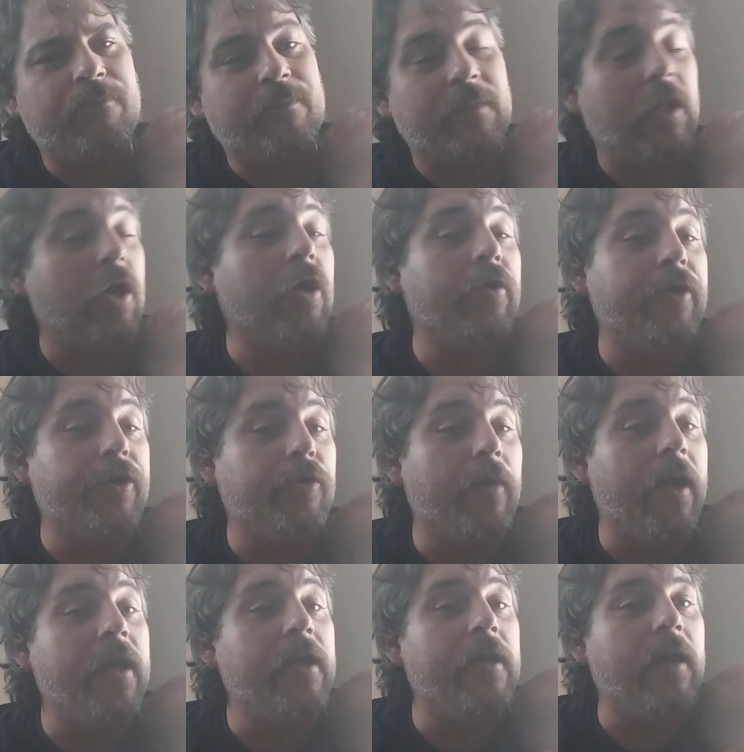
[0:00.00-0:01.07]
they're only
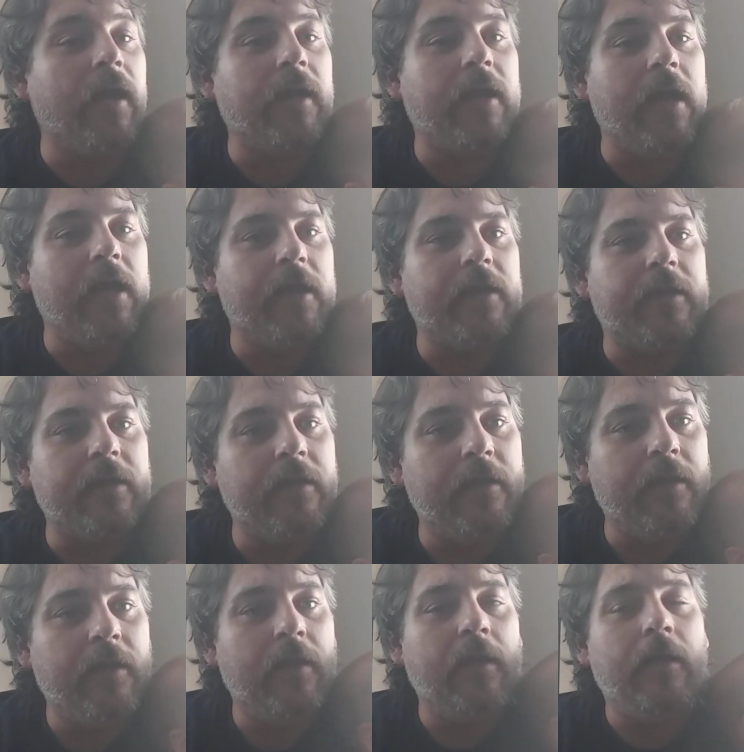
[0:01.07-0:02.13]
great and iconic,
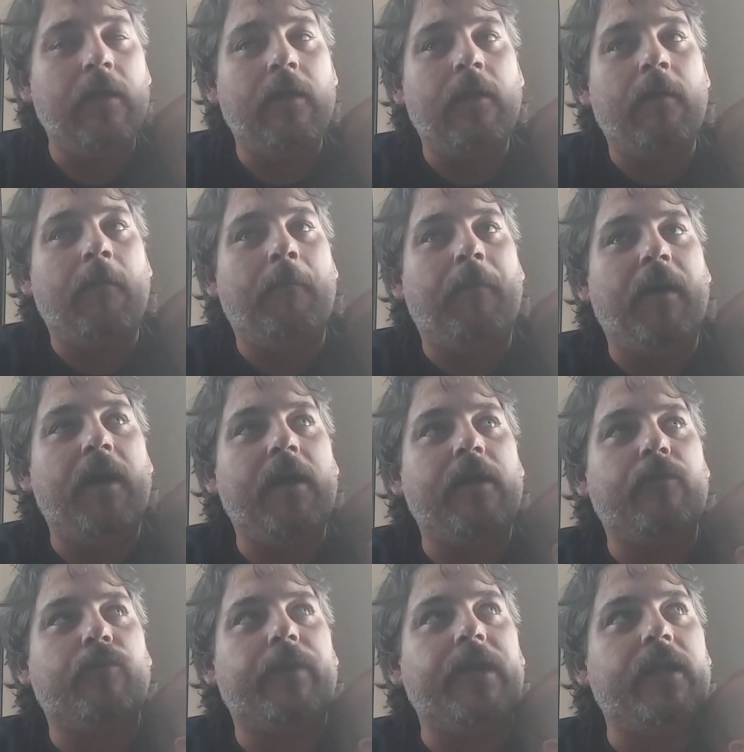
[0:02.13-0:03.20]

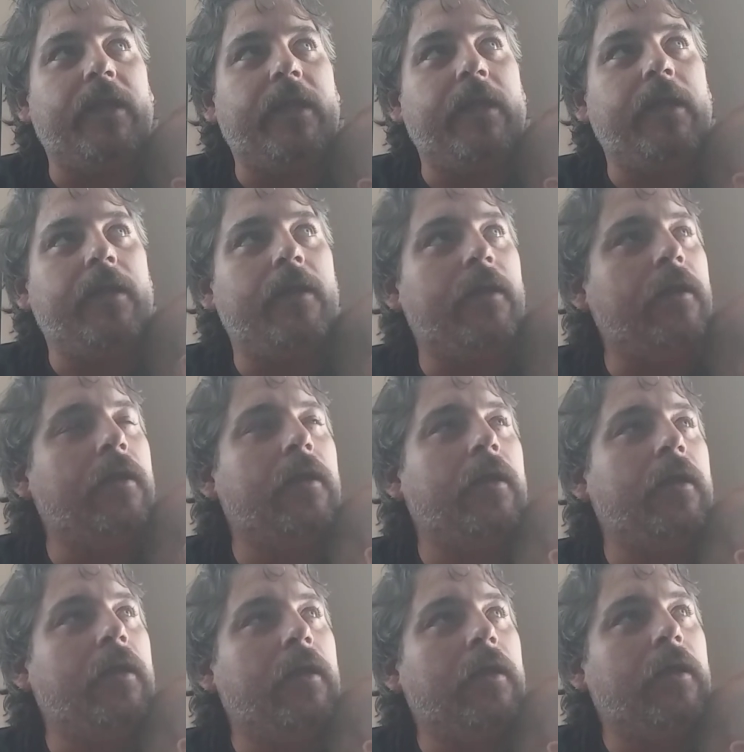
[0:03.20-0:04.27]
but really
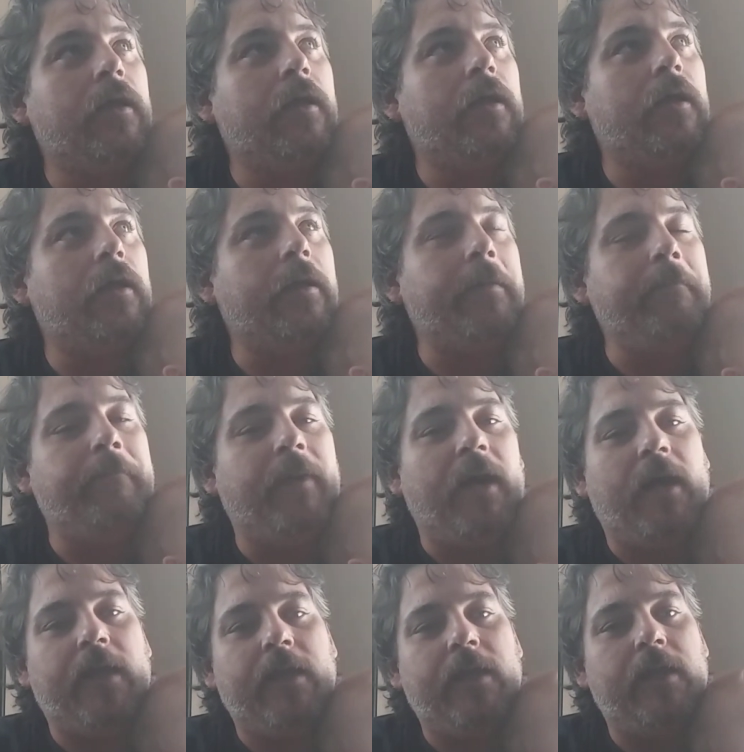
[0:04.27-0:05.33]

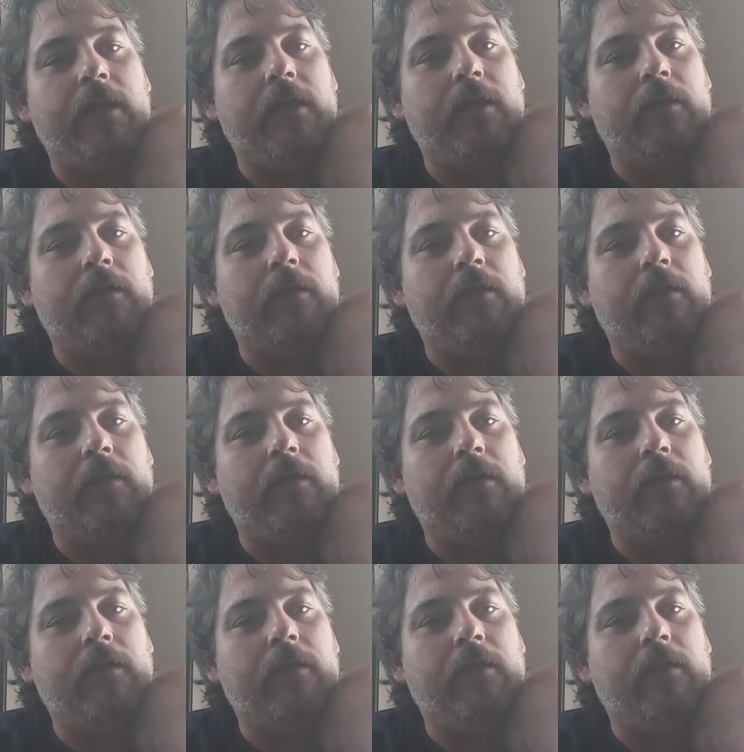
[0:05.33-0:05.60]
embody